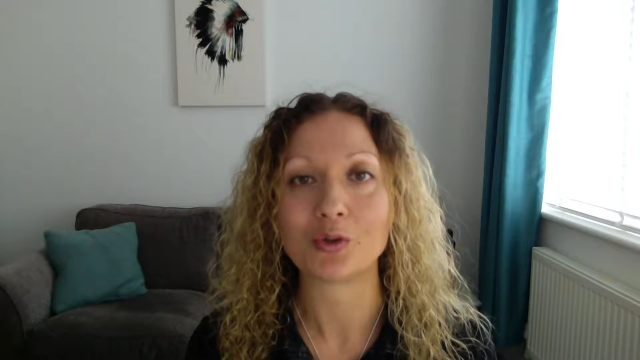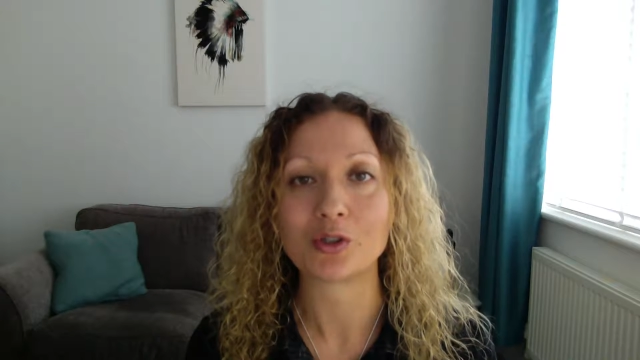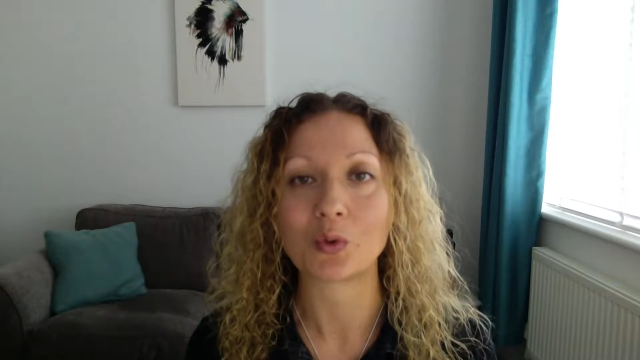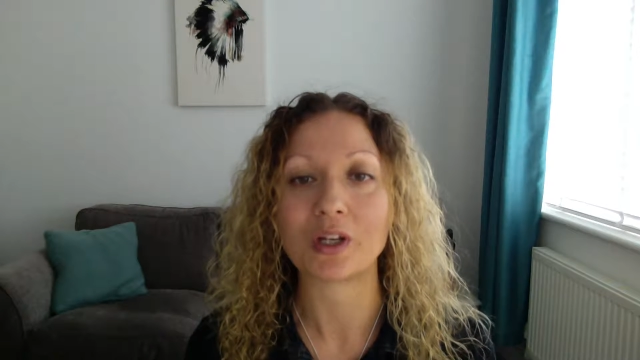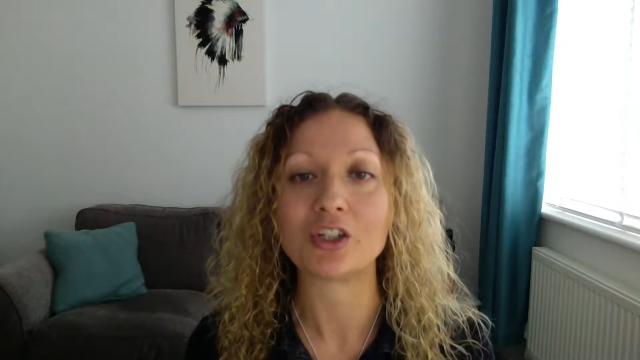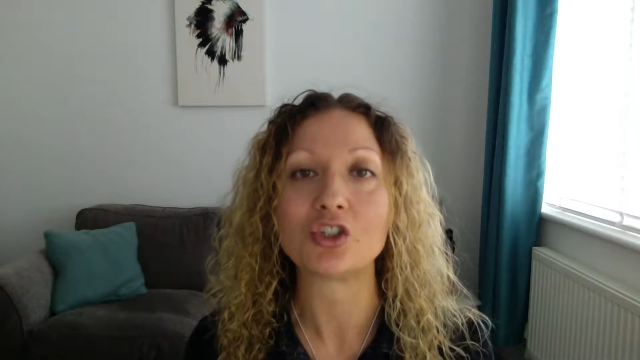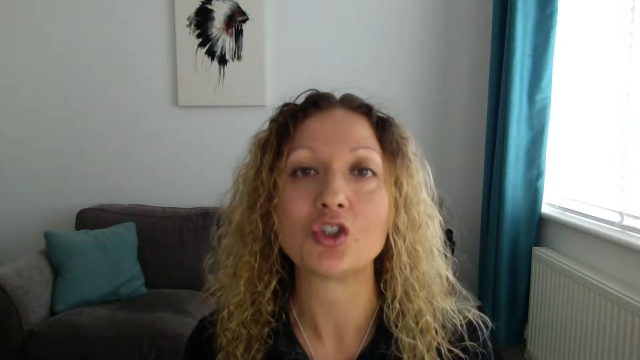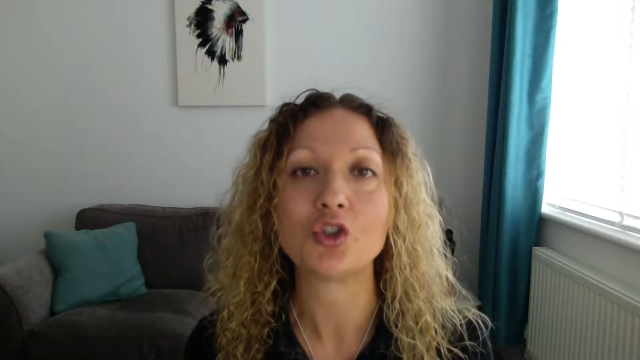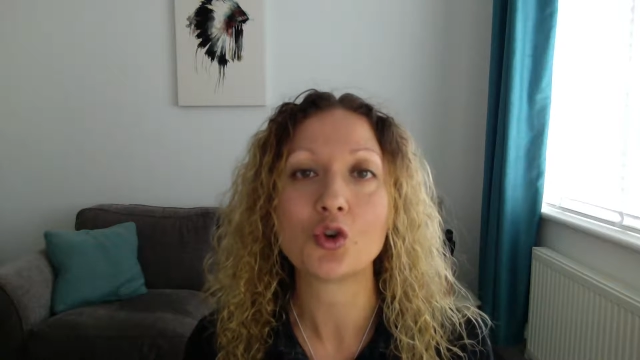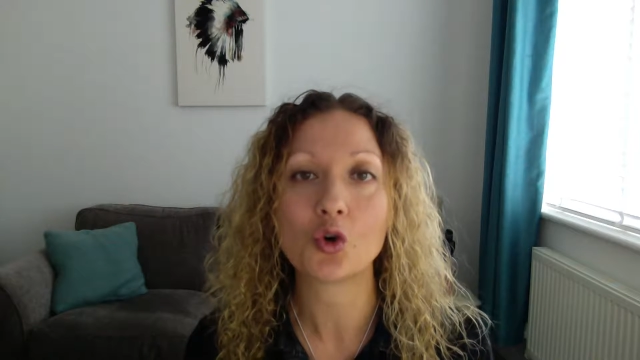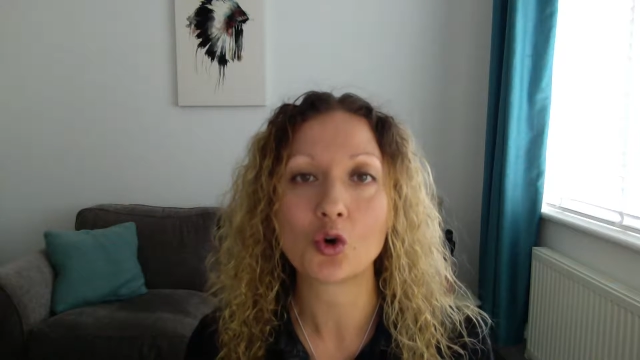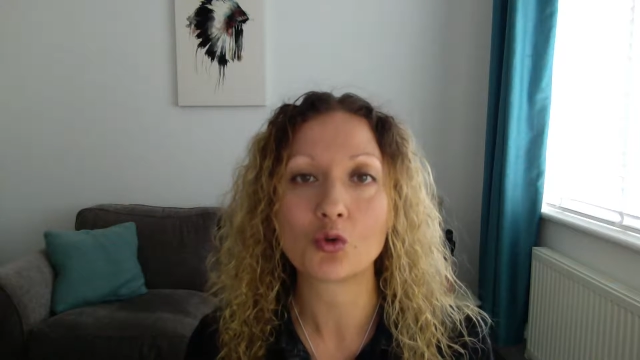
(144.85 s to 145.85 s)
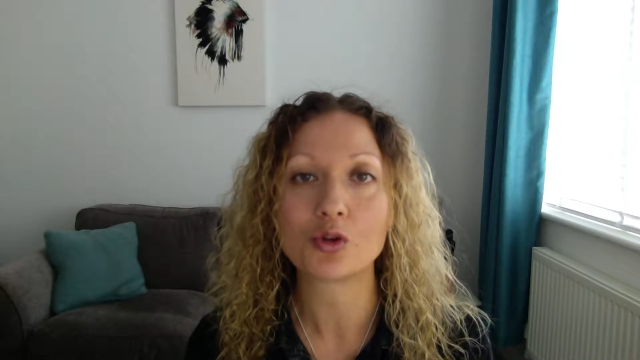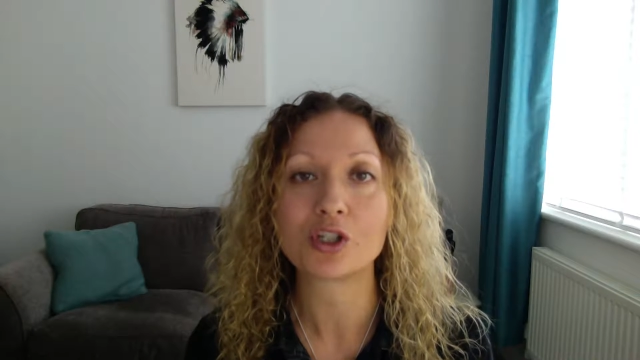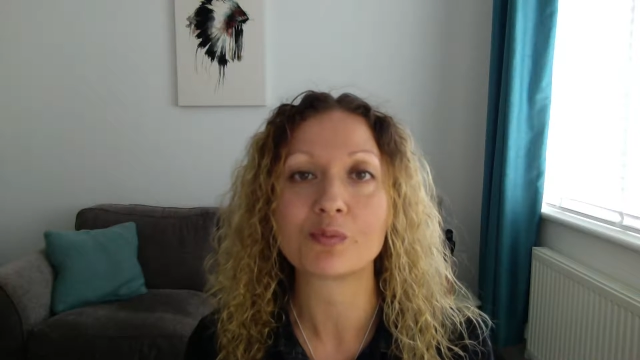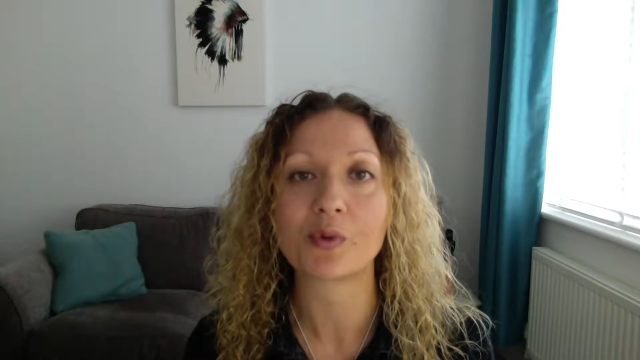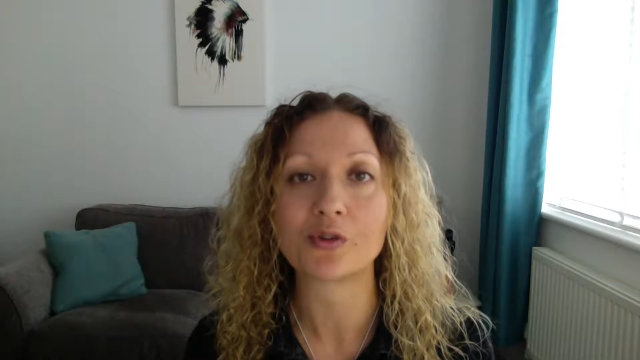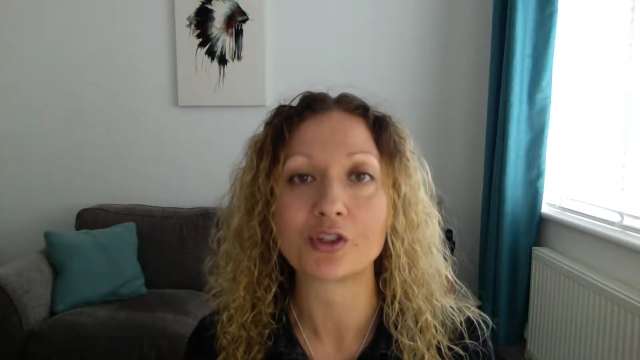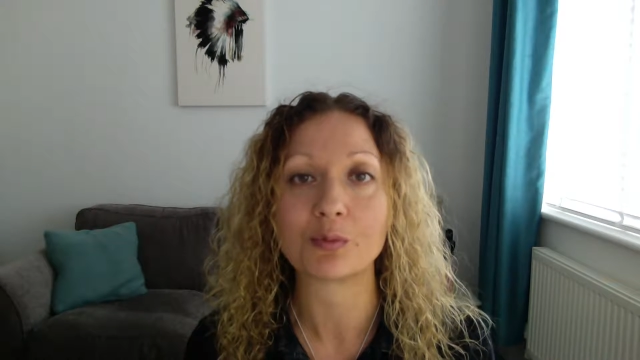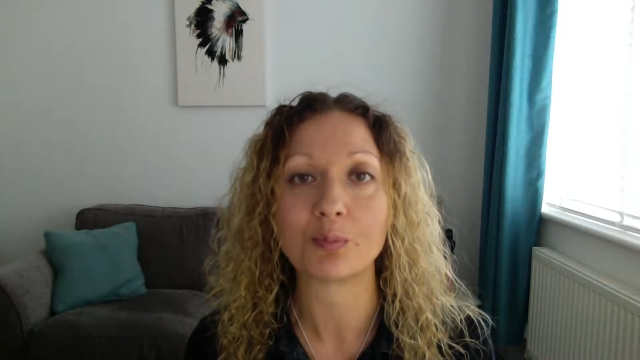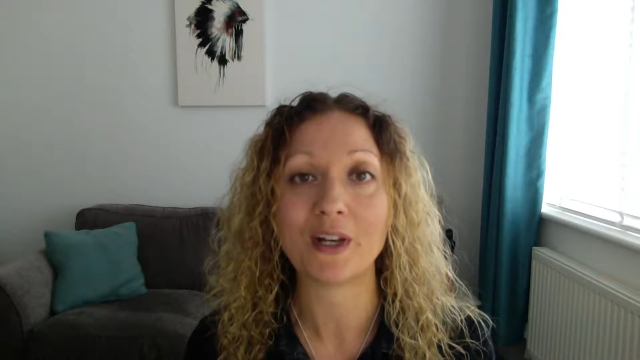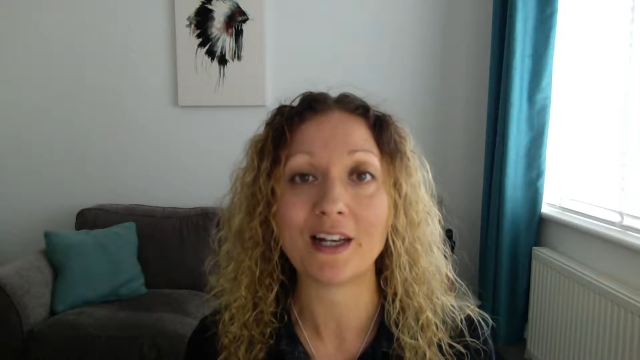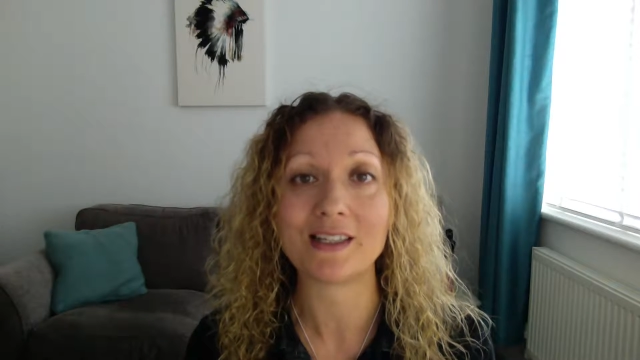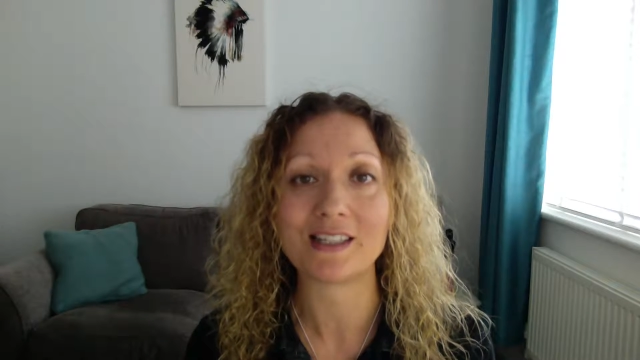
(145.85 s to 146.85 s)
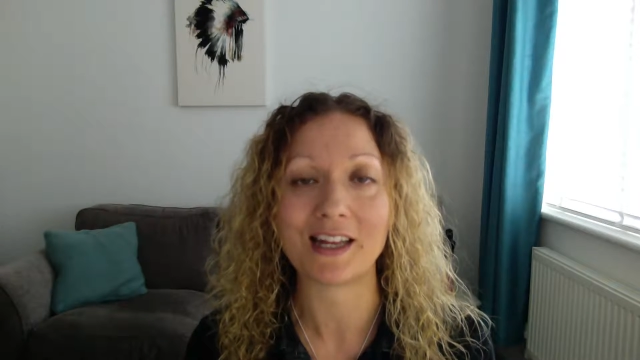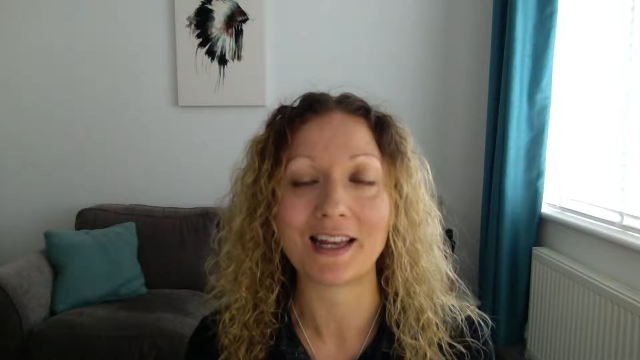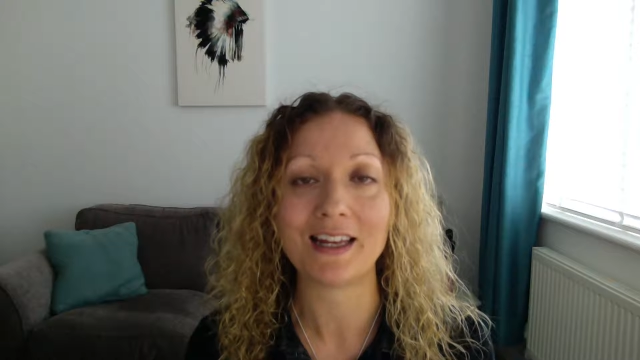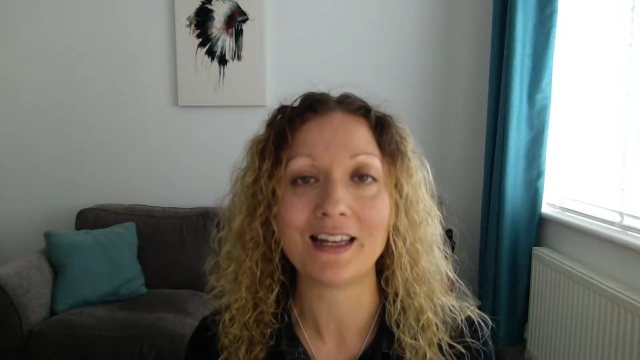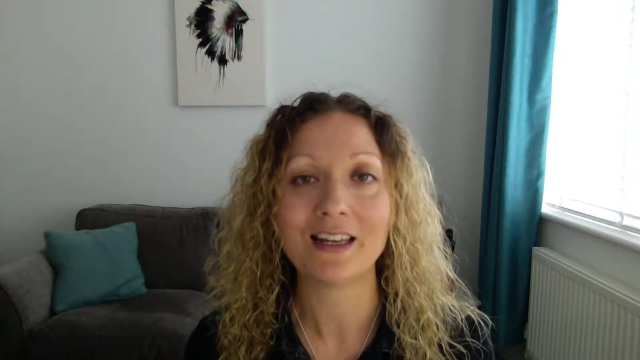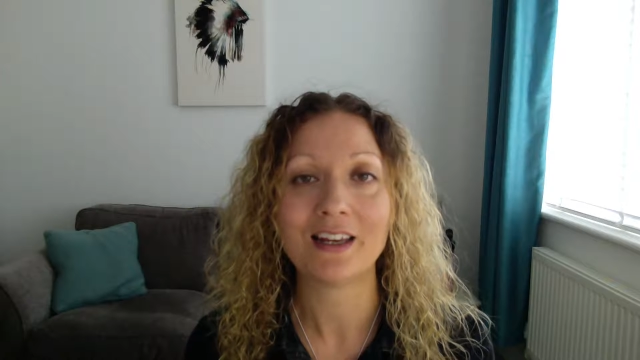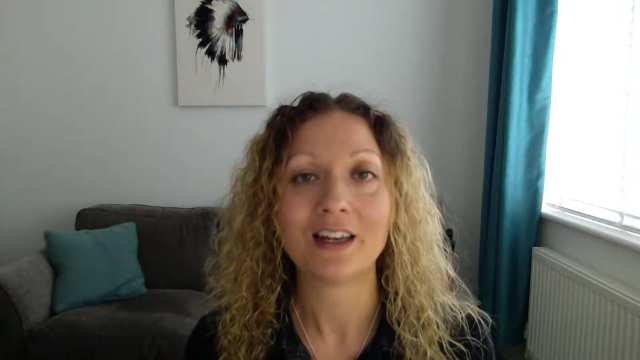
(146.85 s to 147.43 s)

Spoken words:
so it is your responsibility